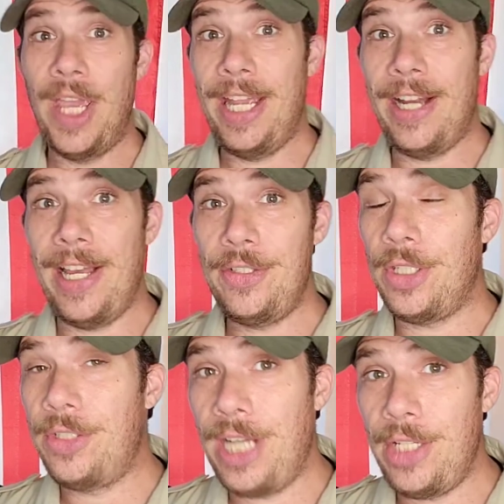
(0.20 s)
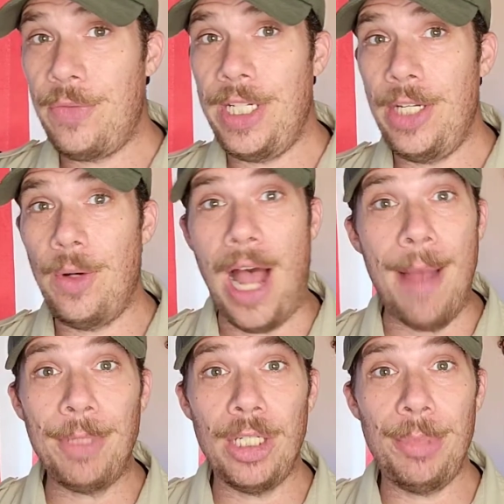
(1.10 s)
Hey guys, in today's video,
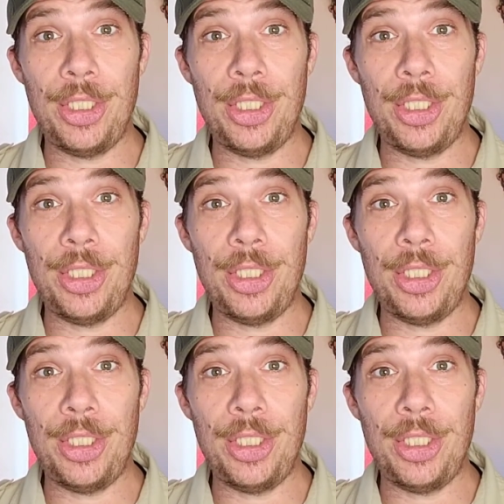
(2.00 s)
I'm going to